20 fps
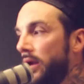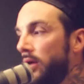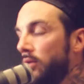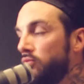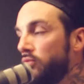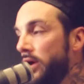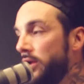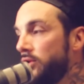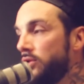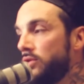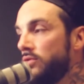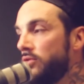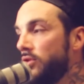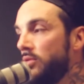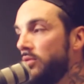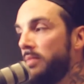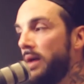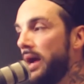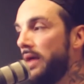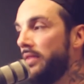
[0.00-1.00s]
get
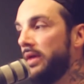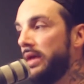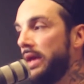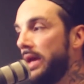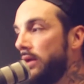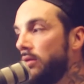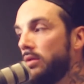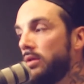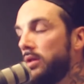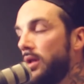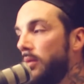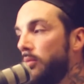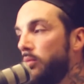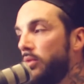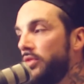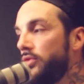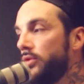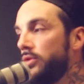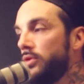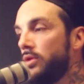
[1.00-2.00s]
registered by the Kennel
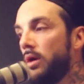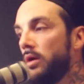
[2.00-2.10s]
Club with your